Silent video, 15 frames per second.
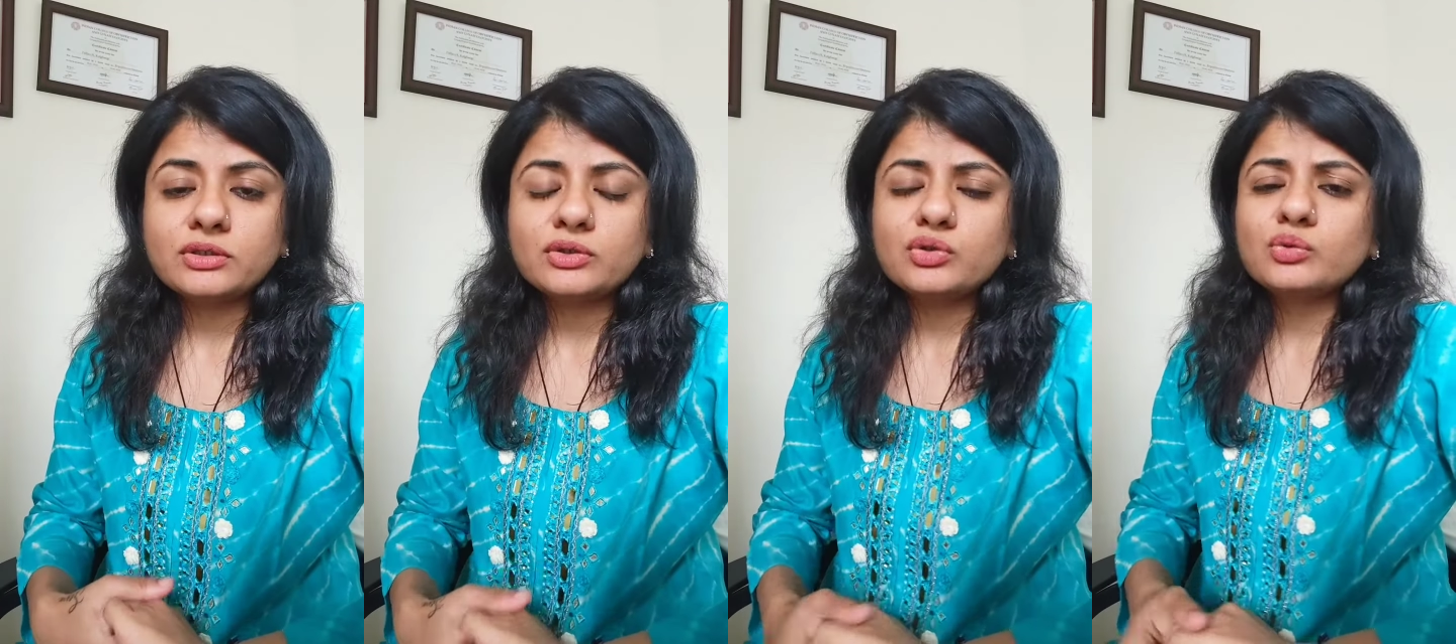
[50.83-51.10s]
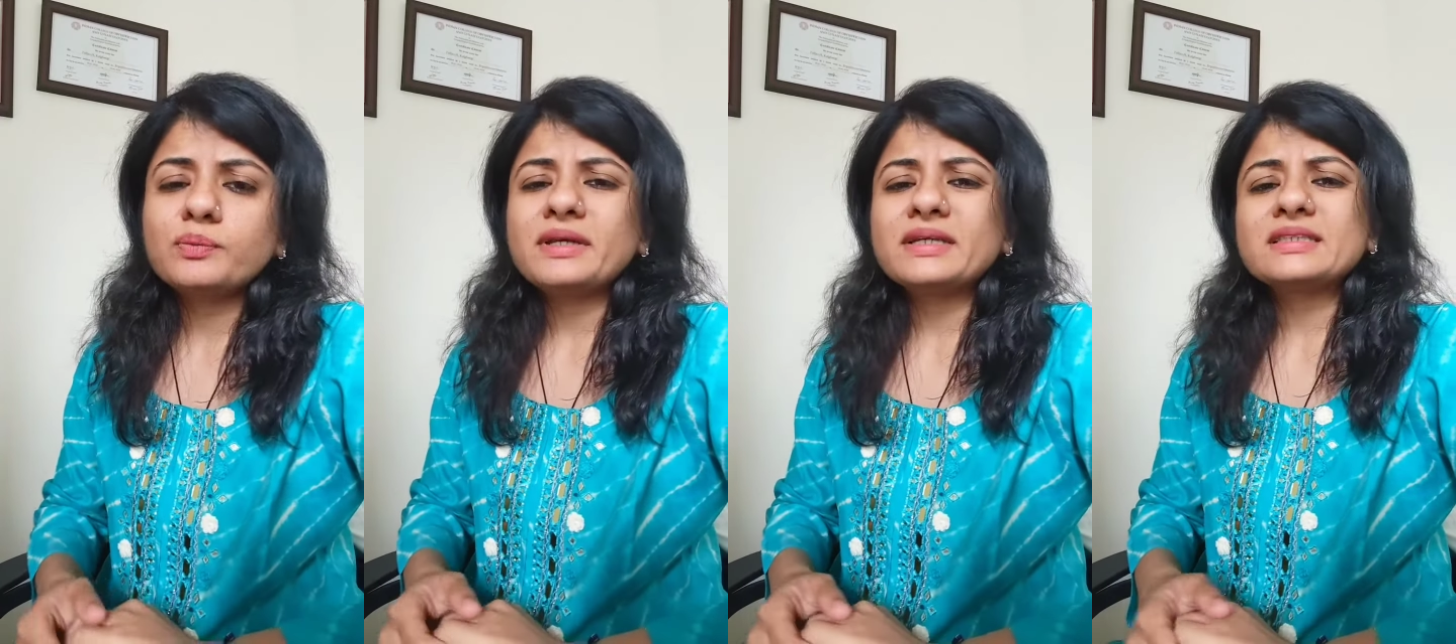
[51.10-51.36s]
you
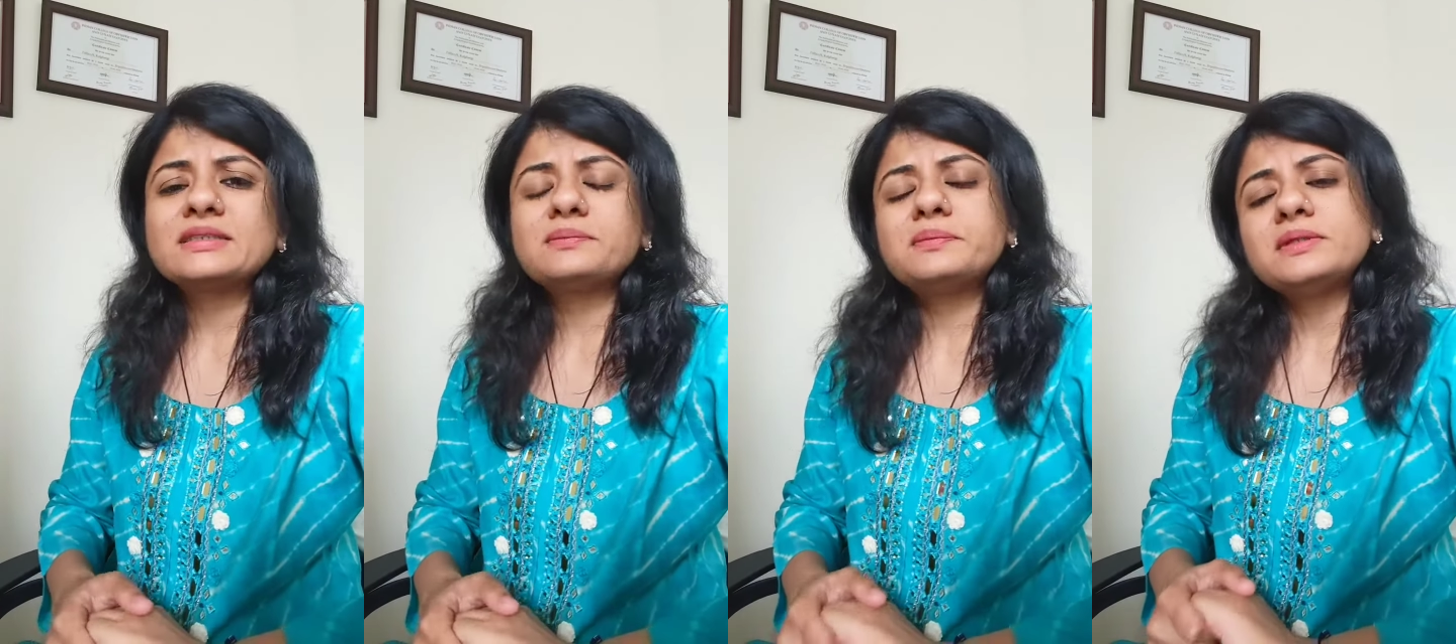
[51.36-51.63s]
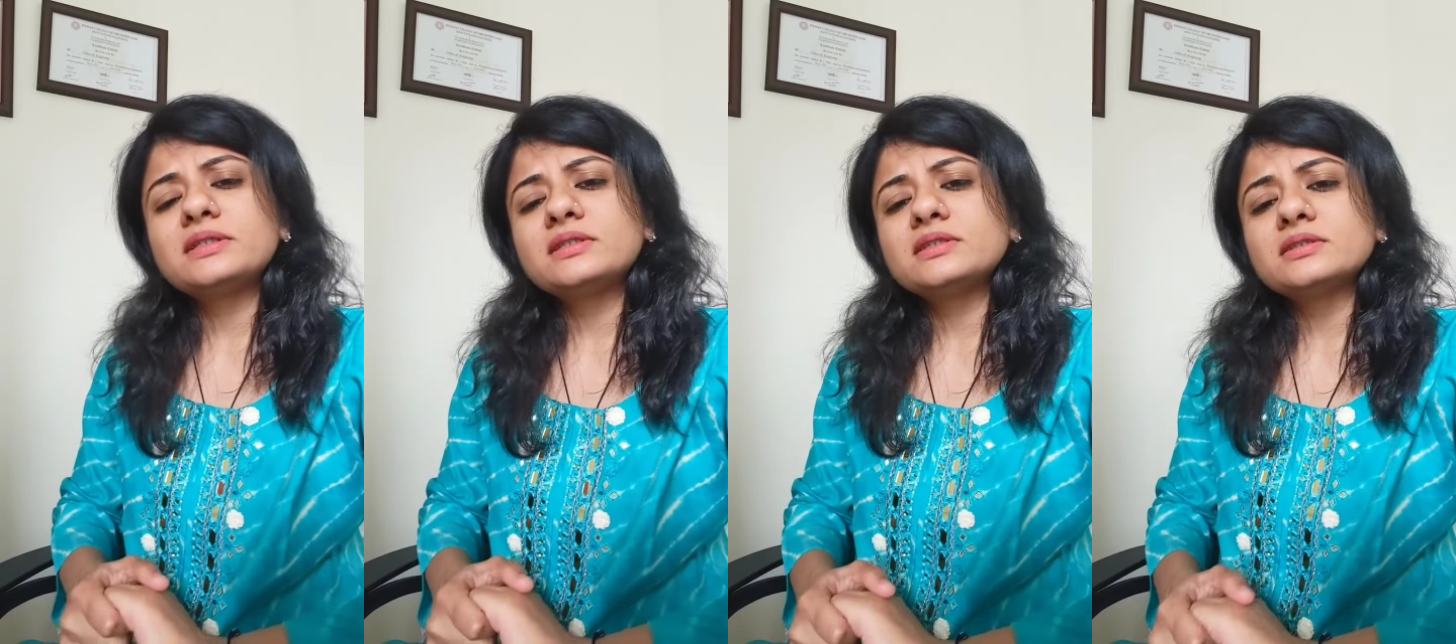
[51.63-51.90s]
may
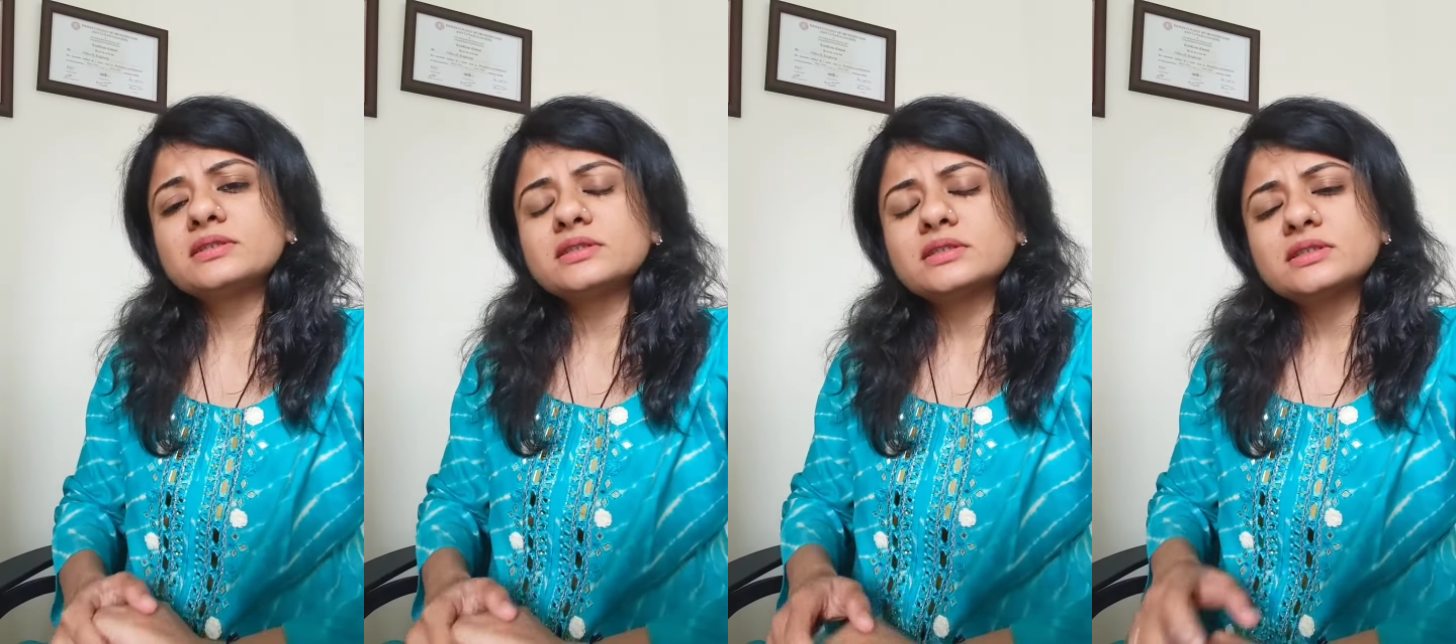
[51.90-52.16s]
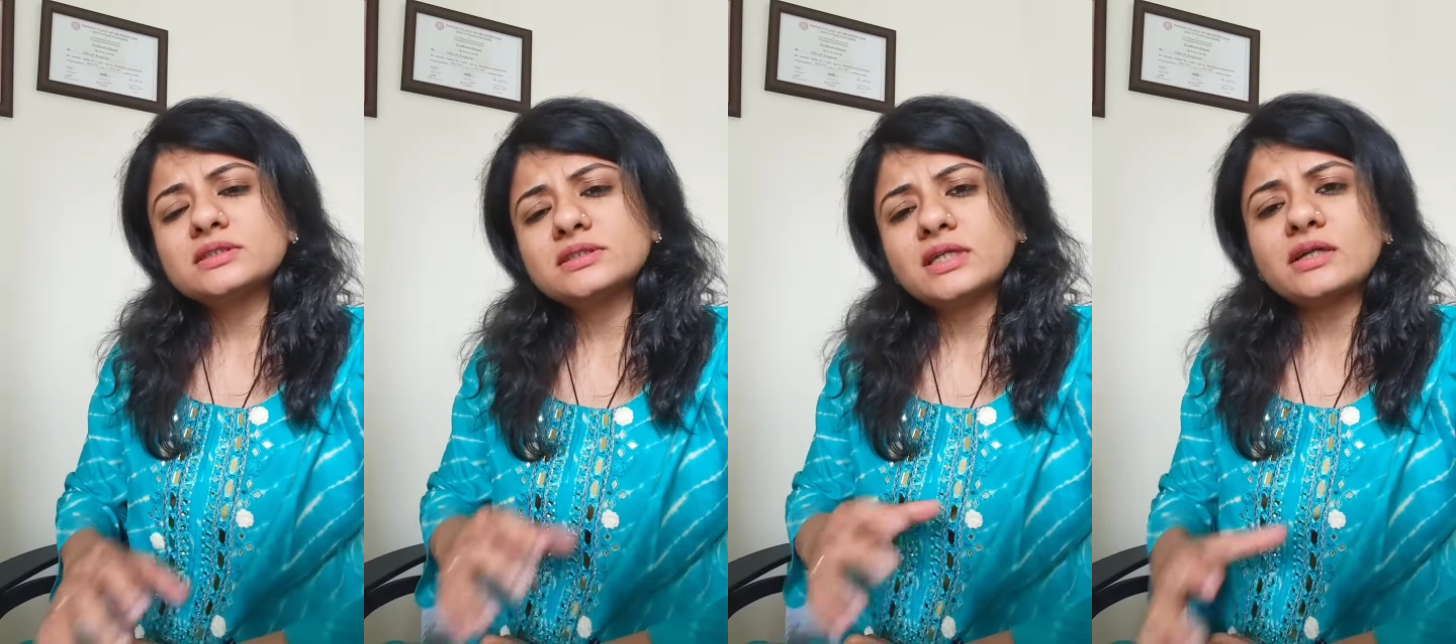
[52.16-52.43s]
experience
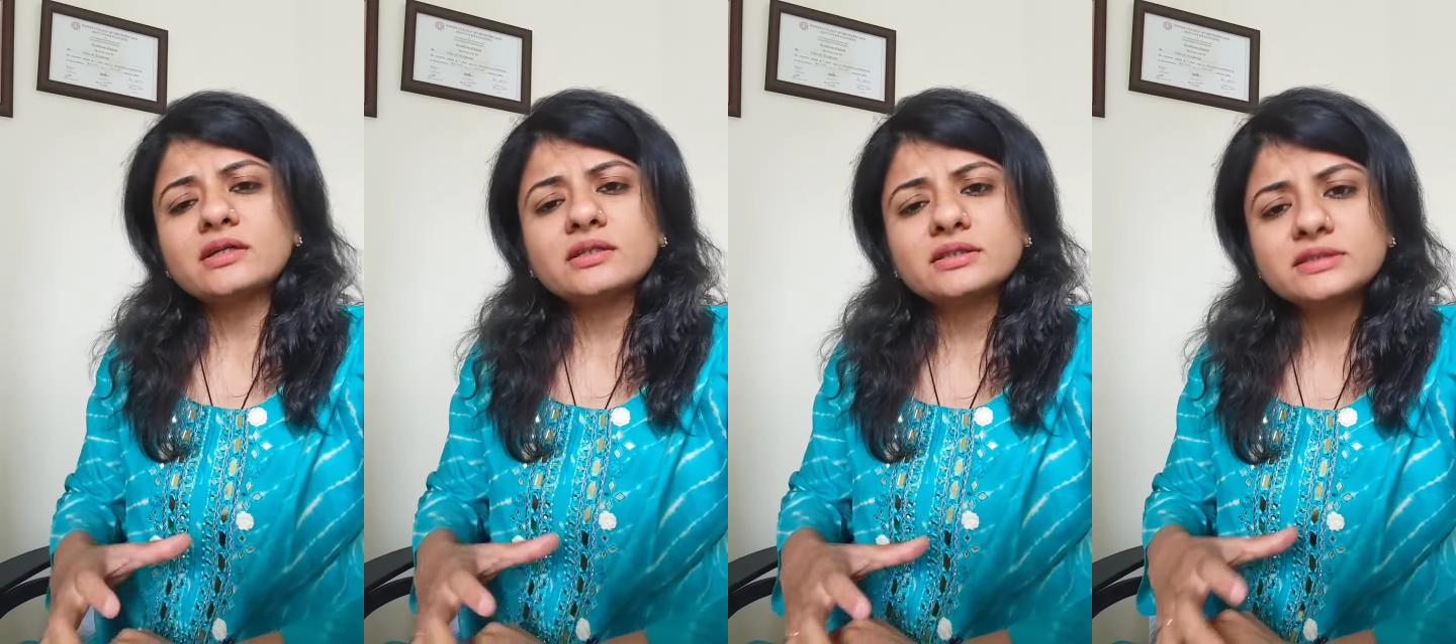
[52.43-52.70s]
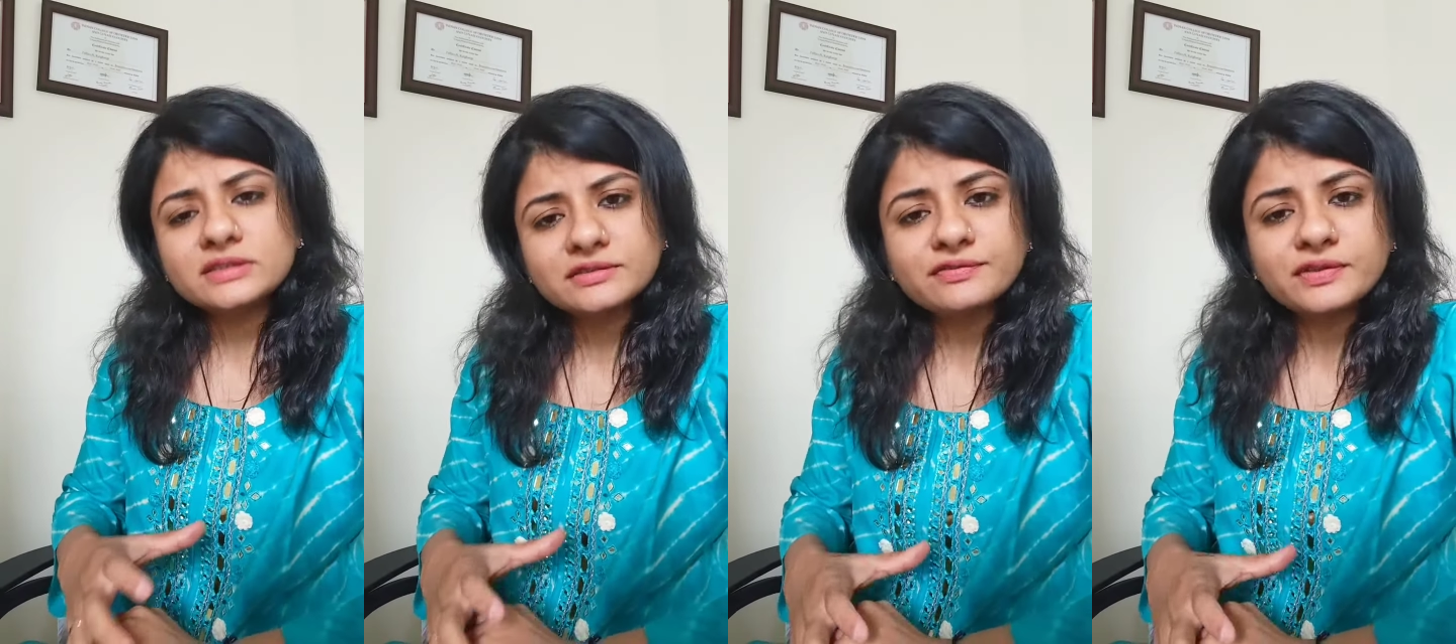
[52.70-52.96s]
sudden
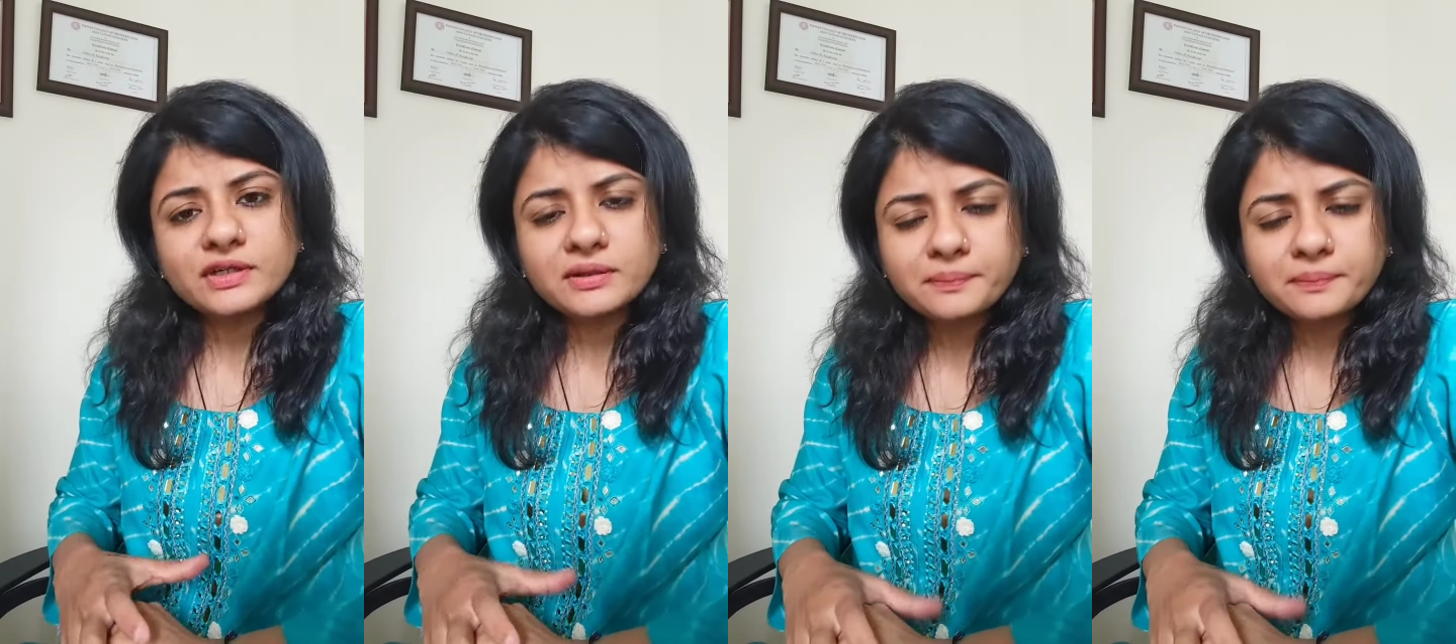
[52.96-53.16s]
severe